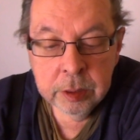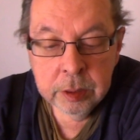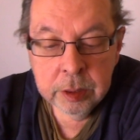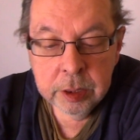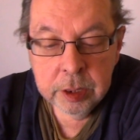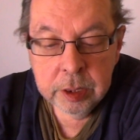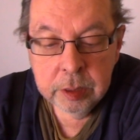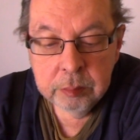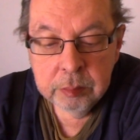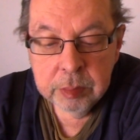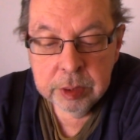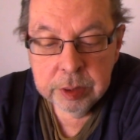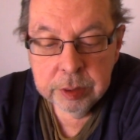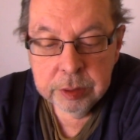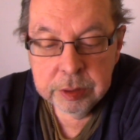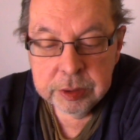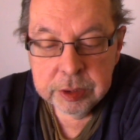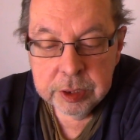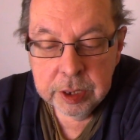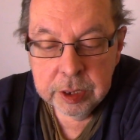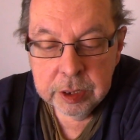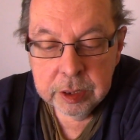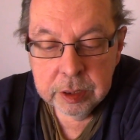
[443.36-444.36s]
He
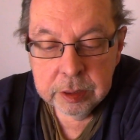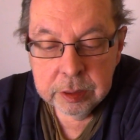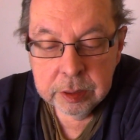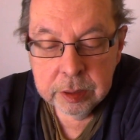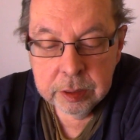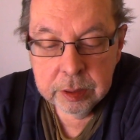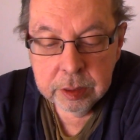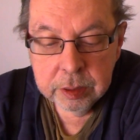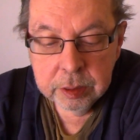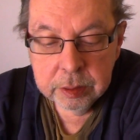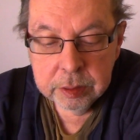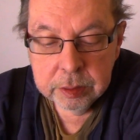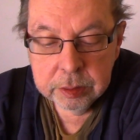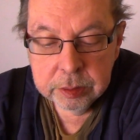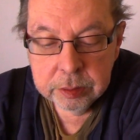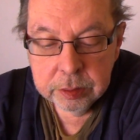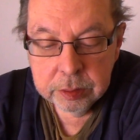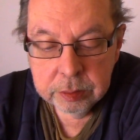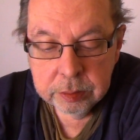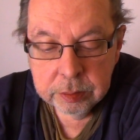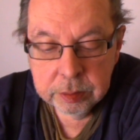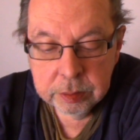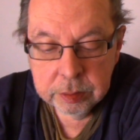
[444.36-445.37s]
militated
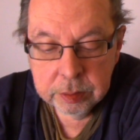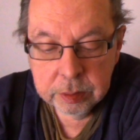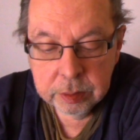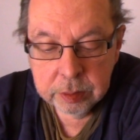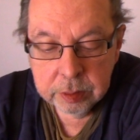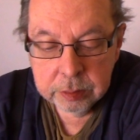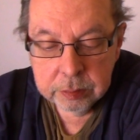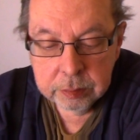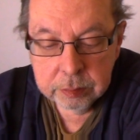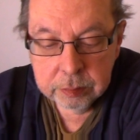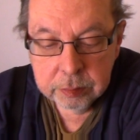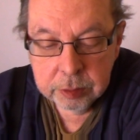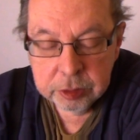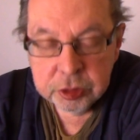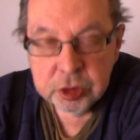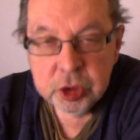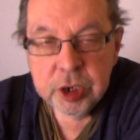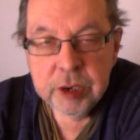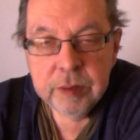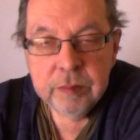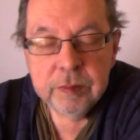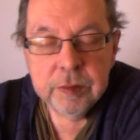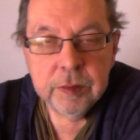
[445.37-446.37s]
to uh,
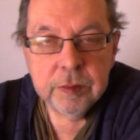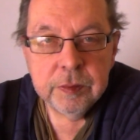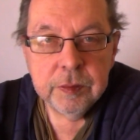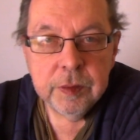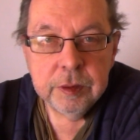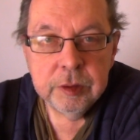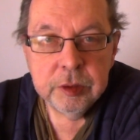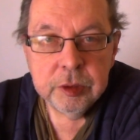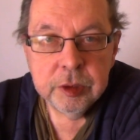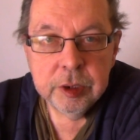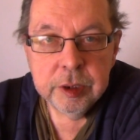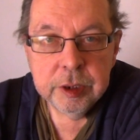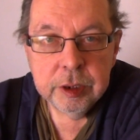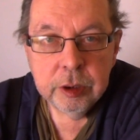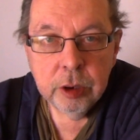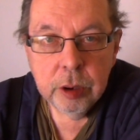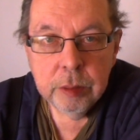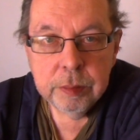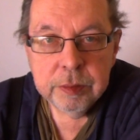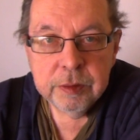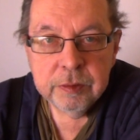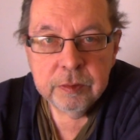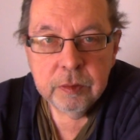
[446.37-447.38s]
achieve the things that he
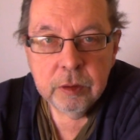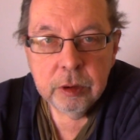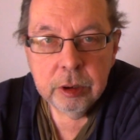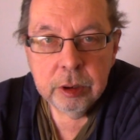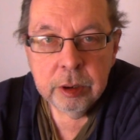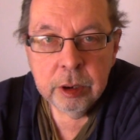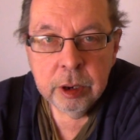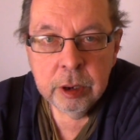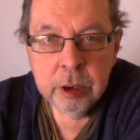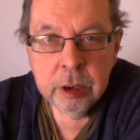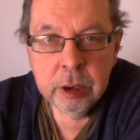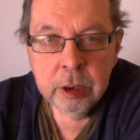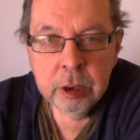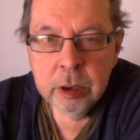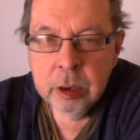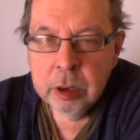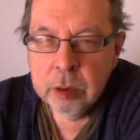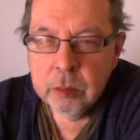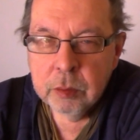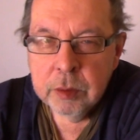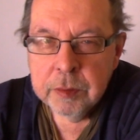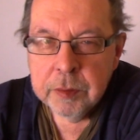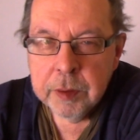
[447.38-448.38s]
hoped for
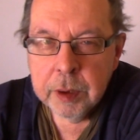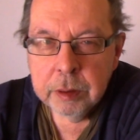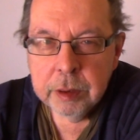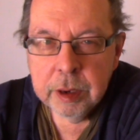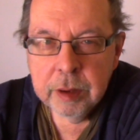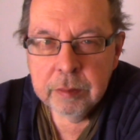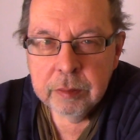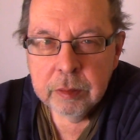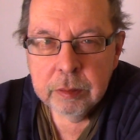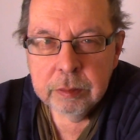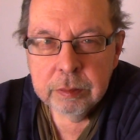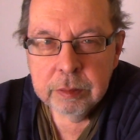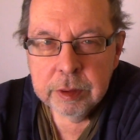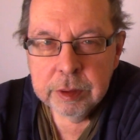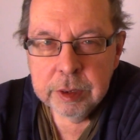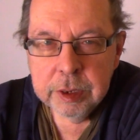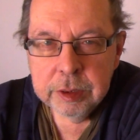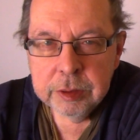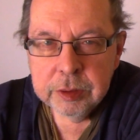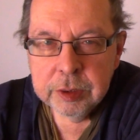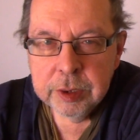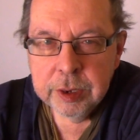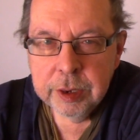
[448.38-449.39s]
without ever
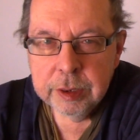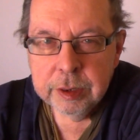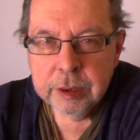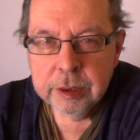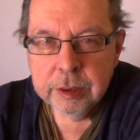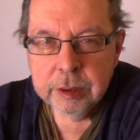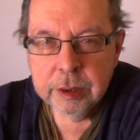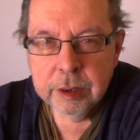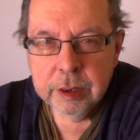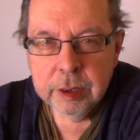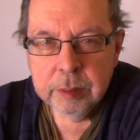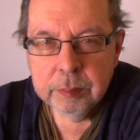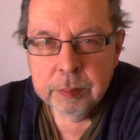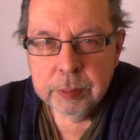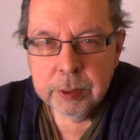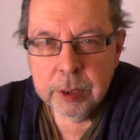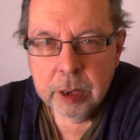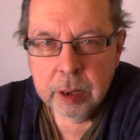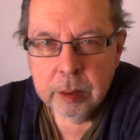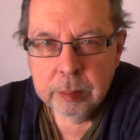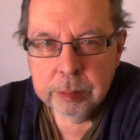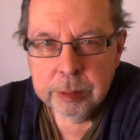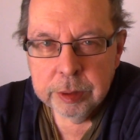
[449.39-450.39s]
really taking a
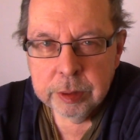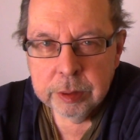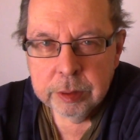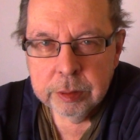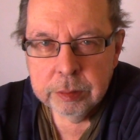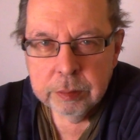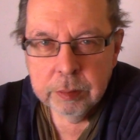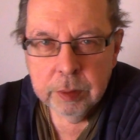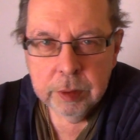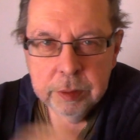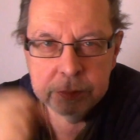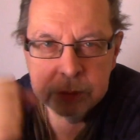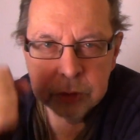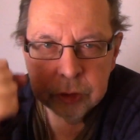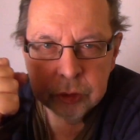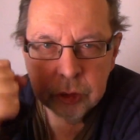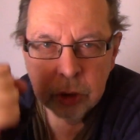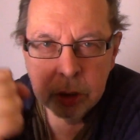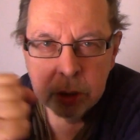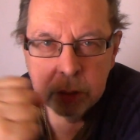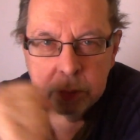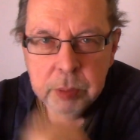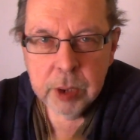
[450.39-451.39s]
public, a
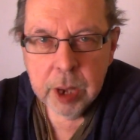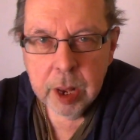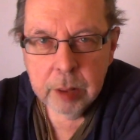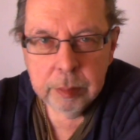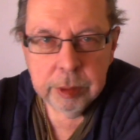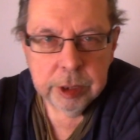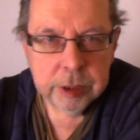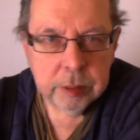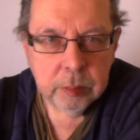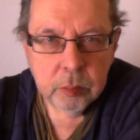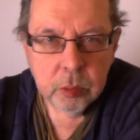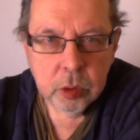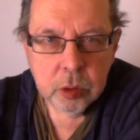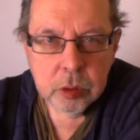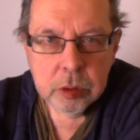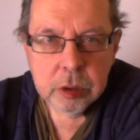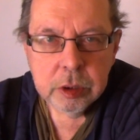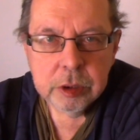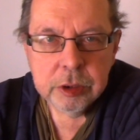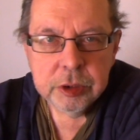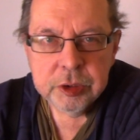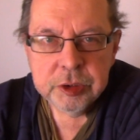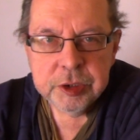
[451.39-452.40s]
strong public
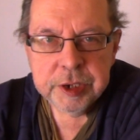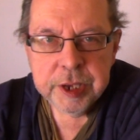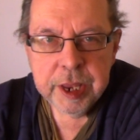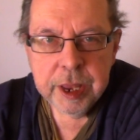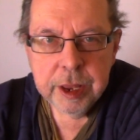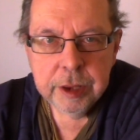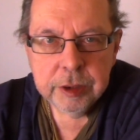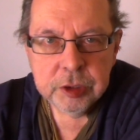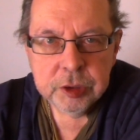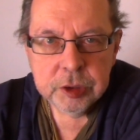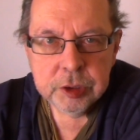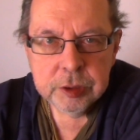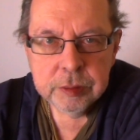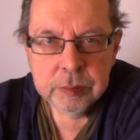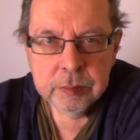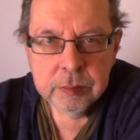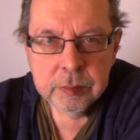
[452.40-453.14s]
moral stance